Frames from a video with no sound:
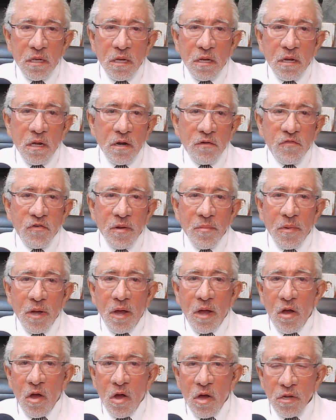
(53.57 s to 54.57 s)
are from
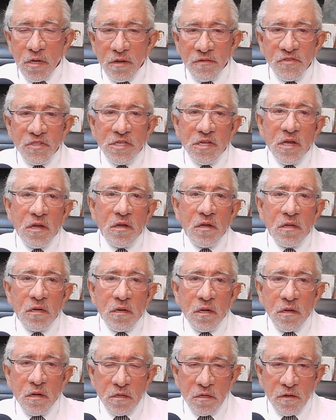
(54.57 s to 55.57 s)
out of town,
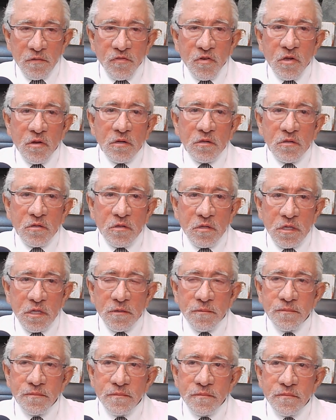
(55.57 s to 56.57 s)
out of country.
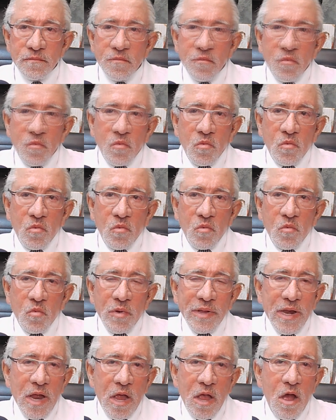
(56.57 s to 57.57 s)

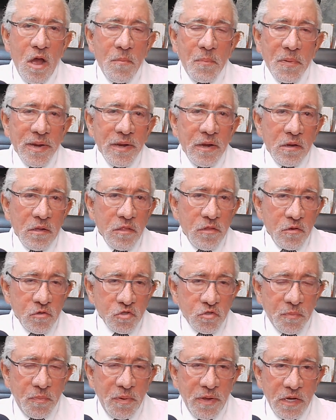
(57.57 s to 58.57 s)
When I operate on
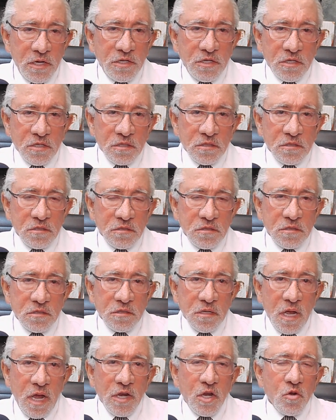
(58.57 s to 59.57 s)
those patients,
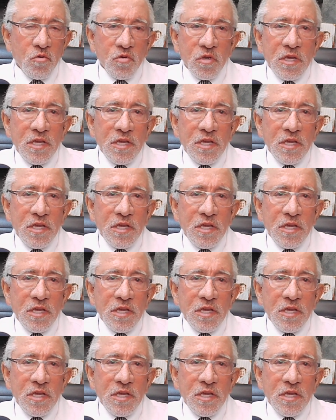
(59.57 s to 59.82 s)
I don't